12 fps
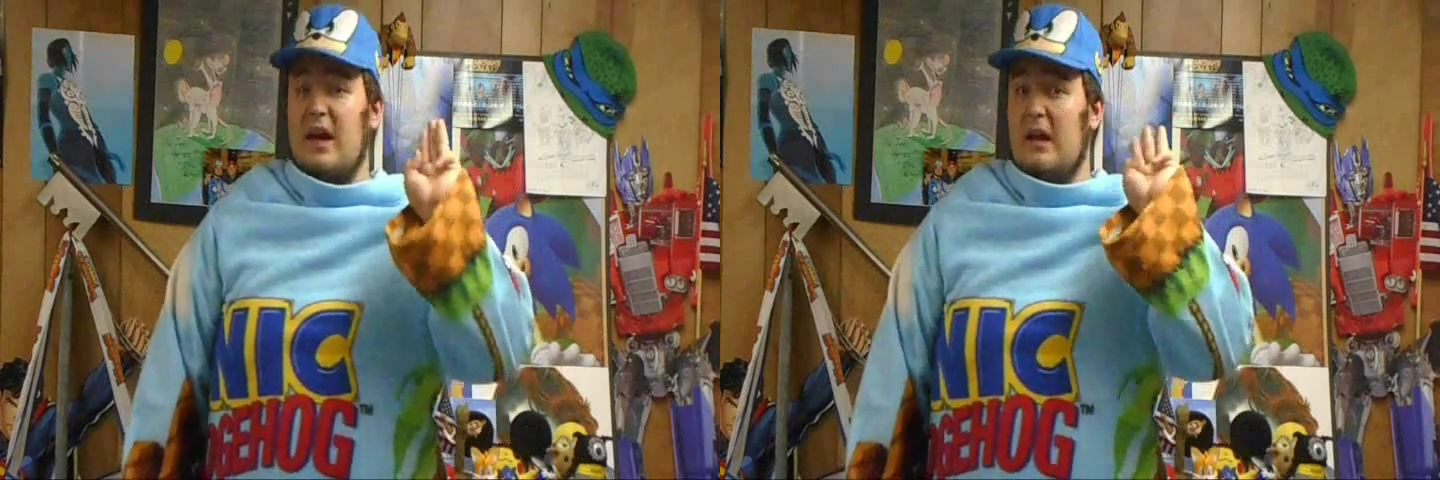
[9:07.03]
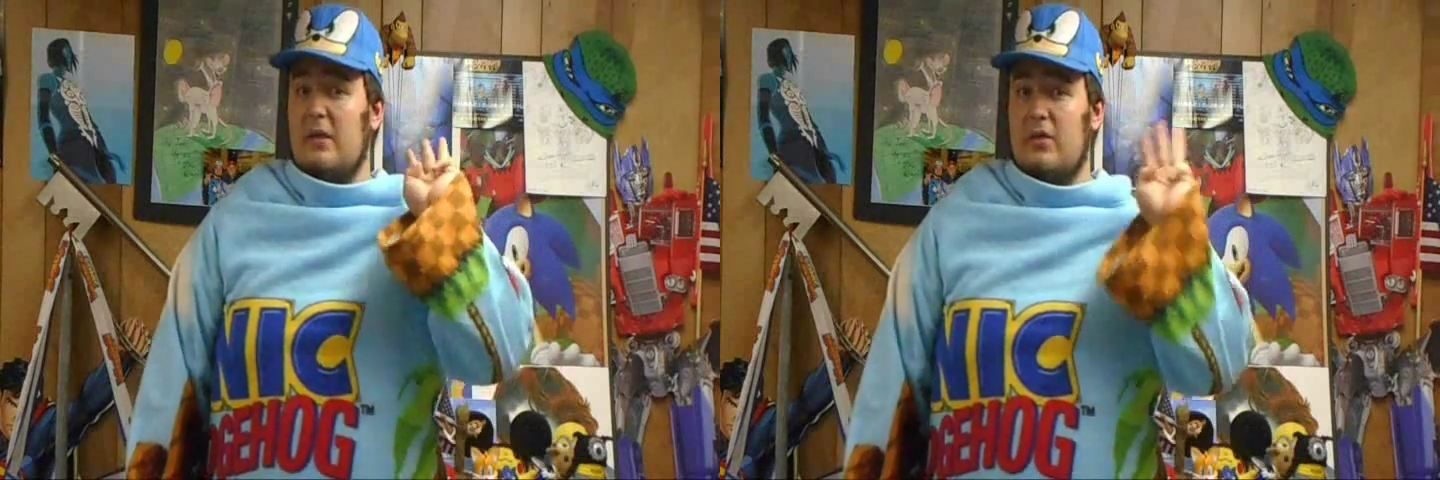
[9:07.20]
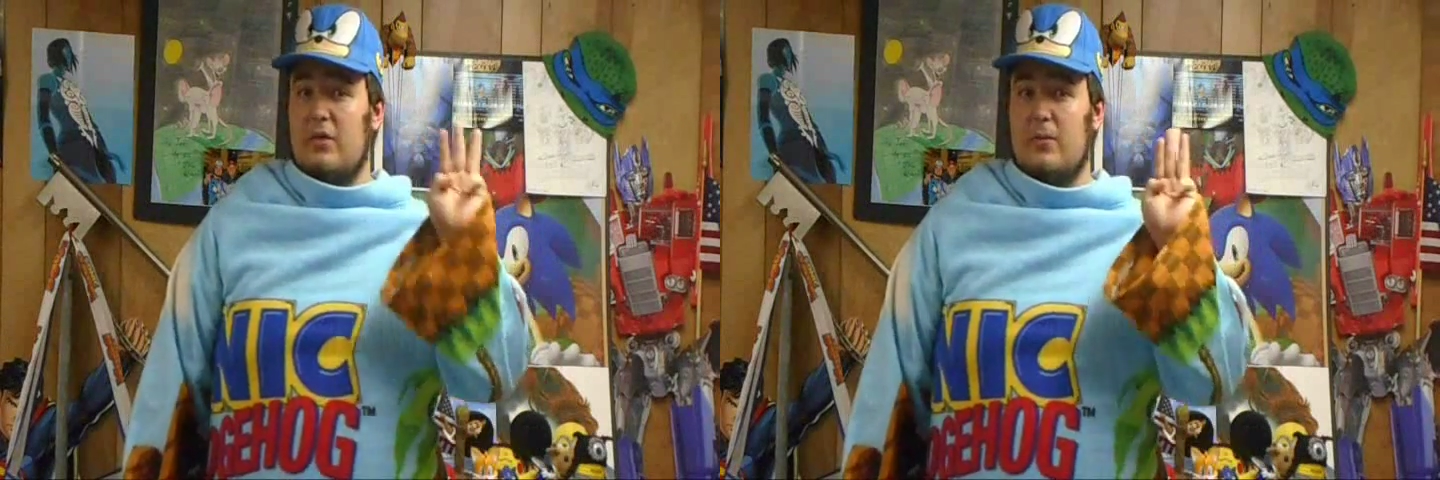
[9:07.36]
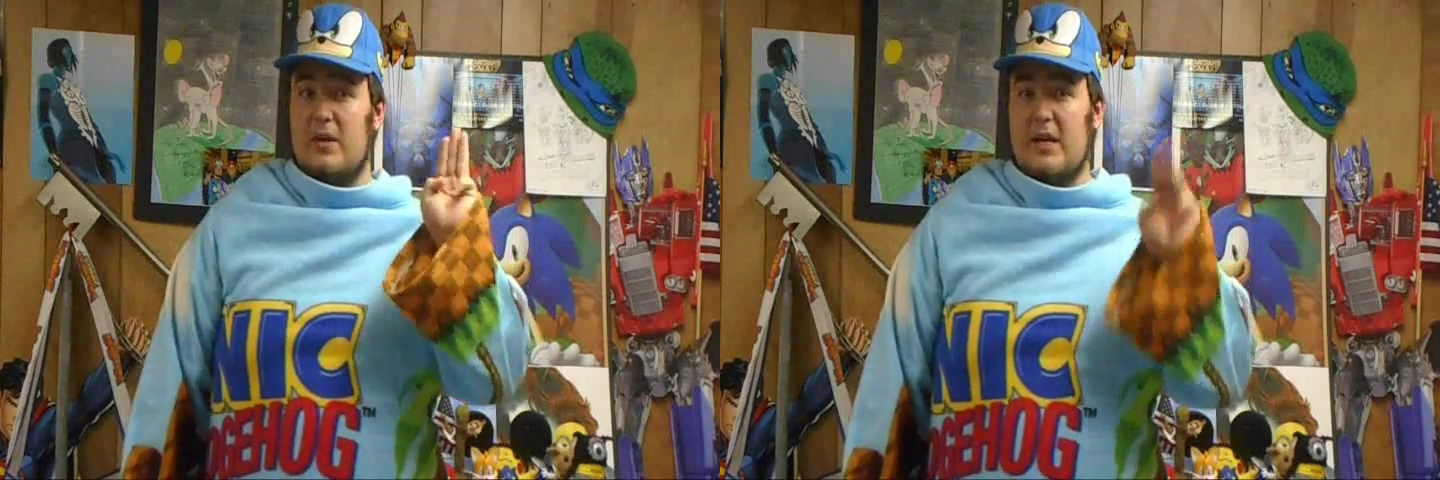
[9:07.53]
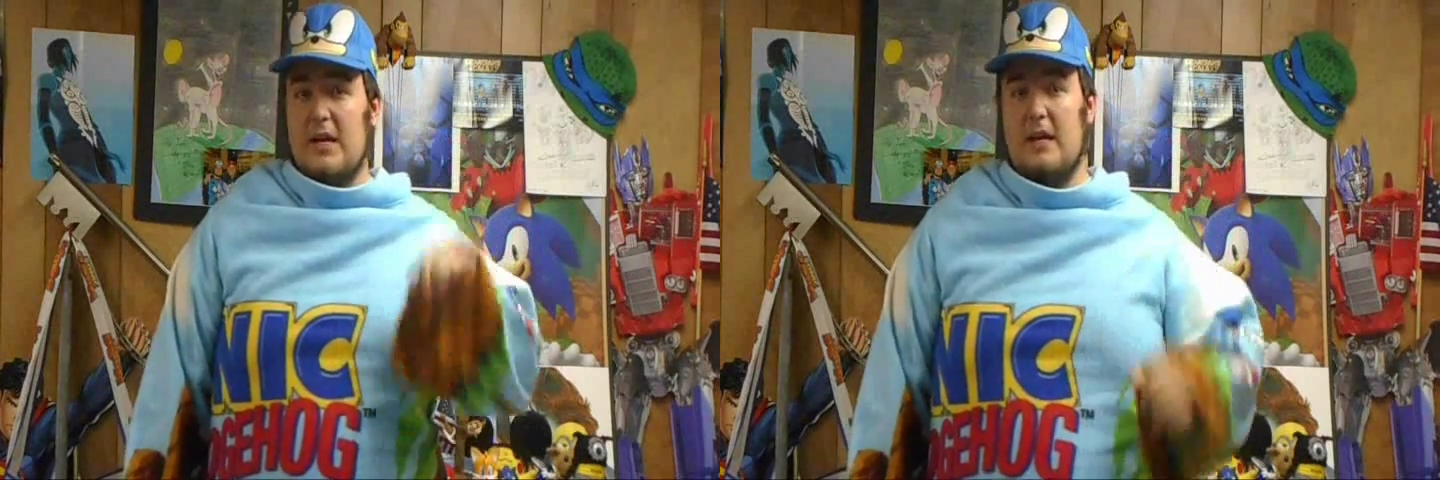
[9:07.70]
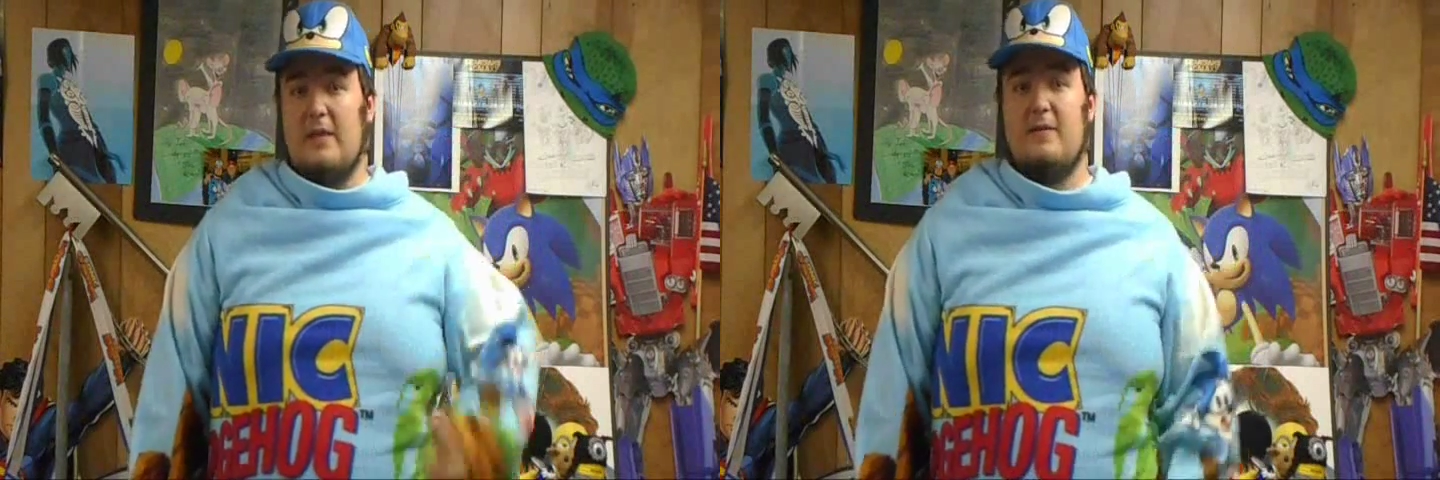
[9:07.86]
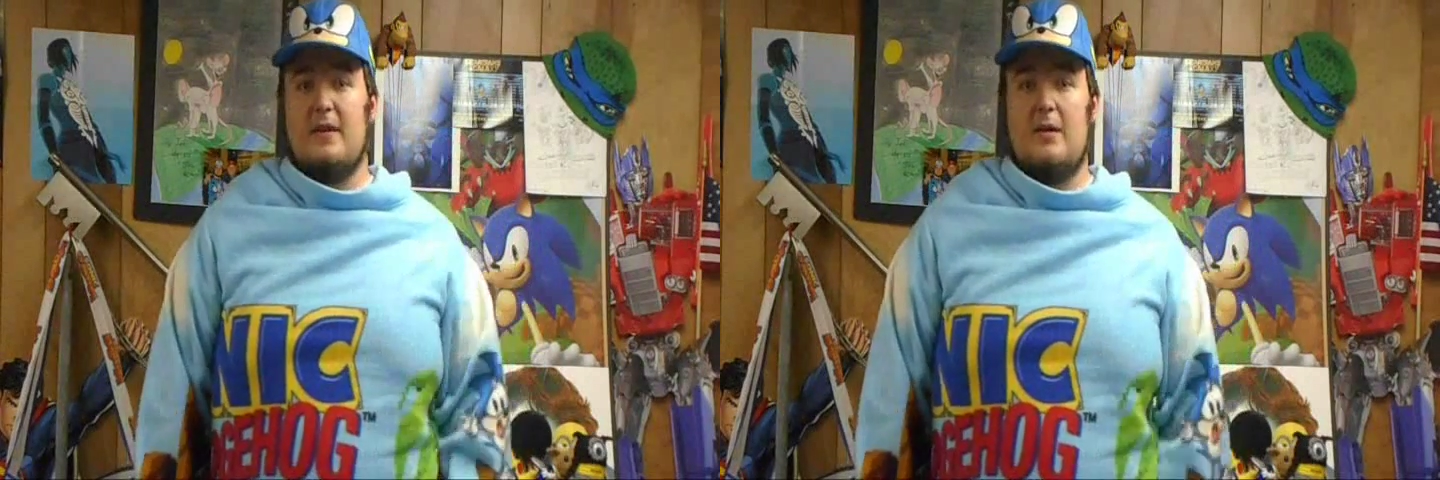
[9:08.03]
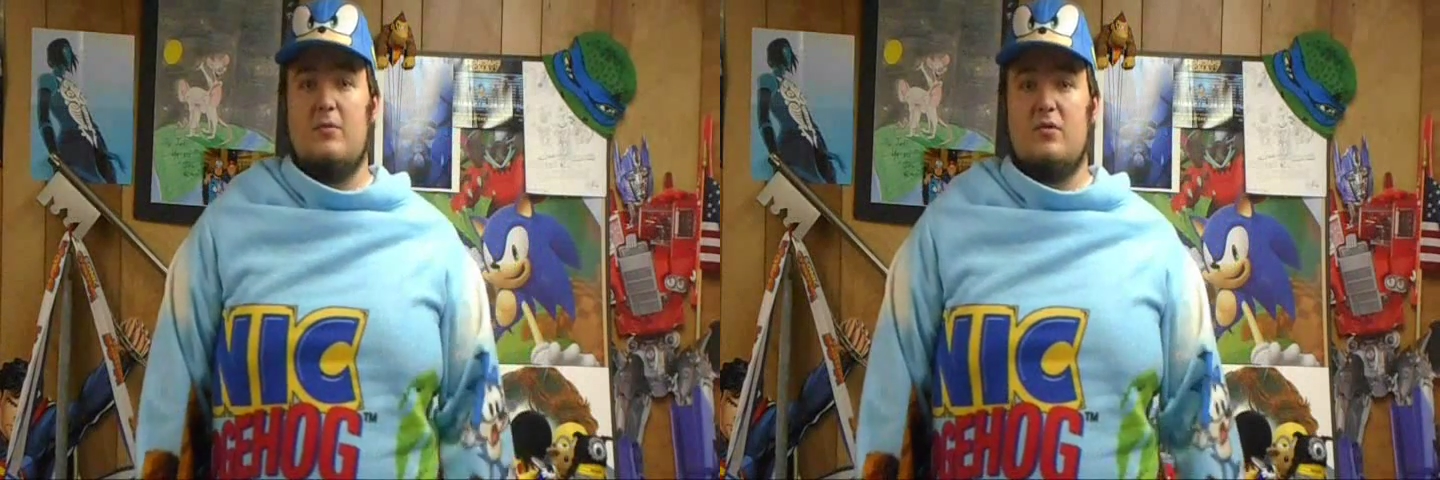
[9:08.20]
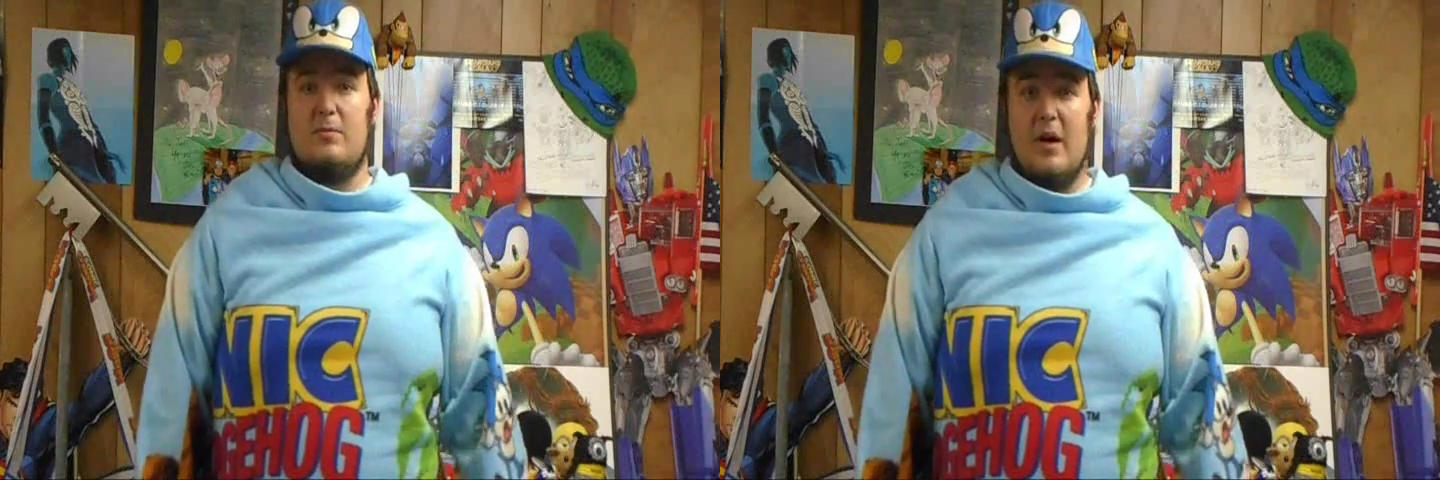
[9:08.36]
and 3 in the
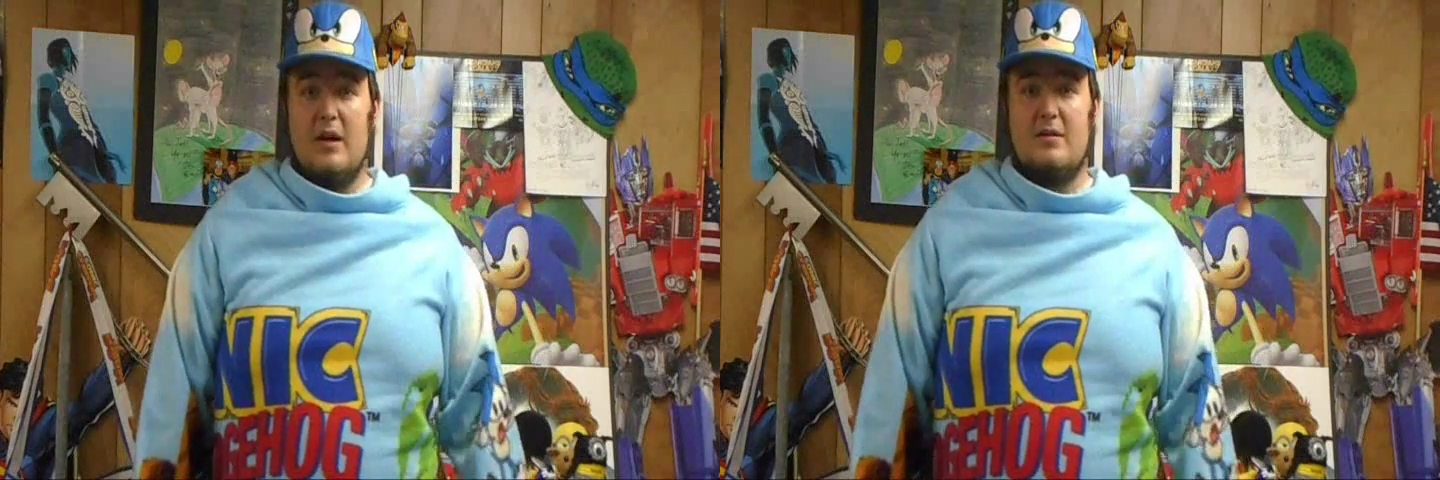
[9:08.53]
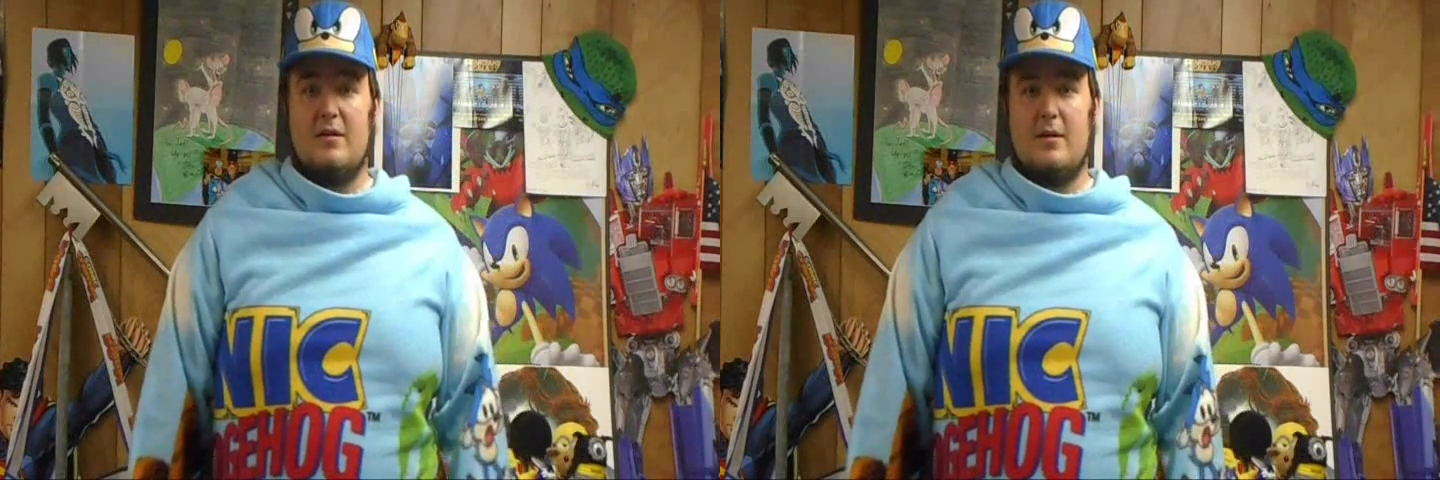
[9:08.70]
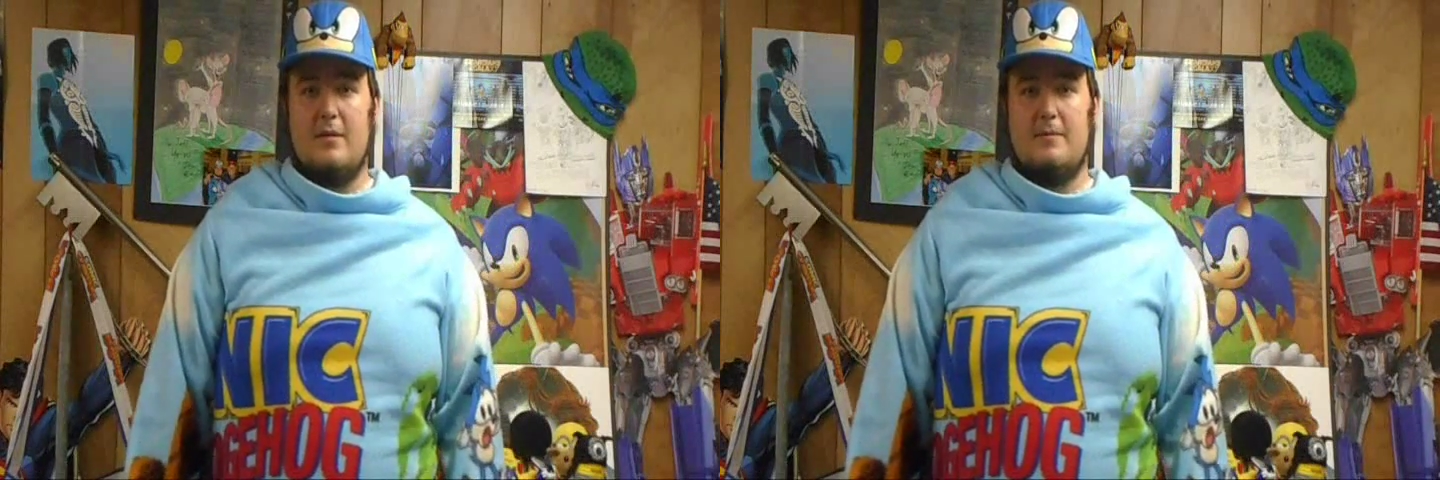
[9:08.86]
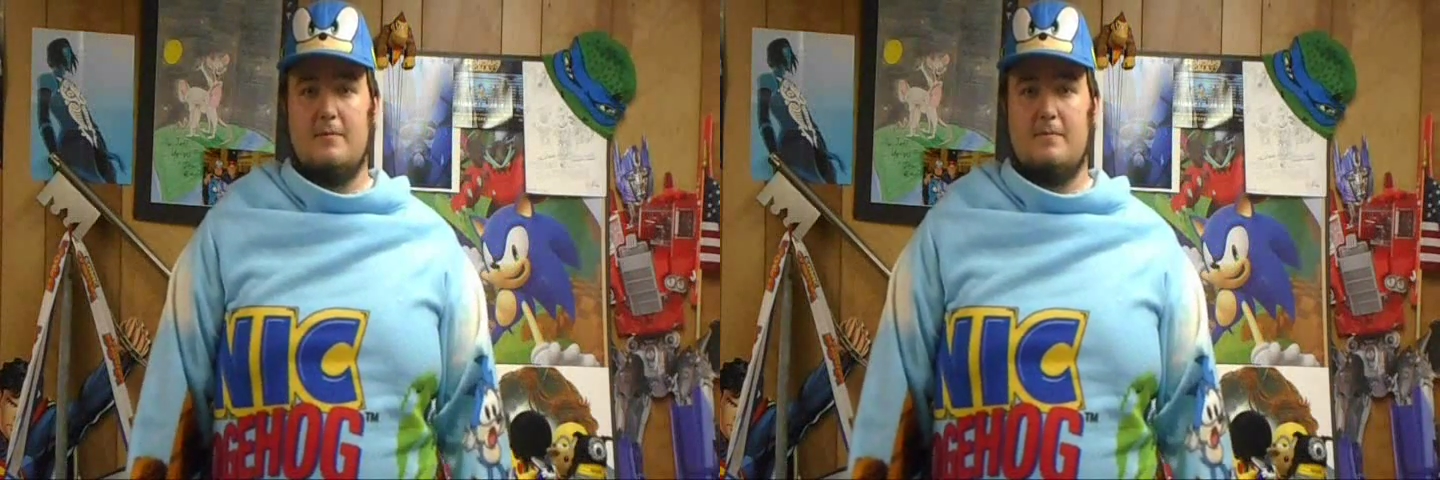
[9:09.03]
same spot.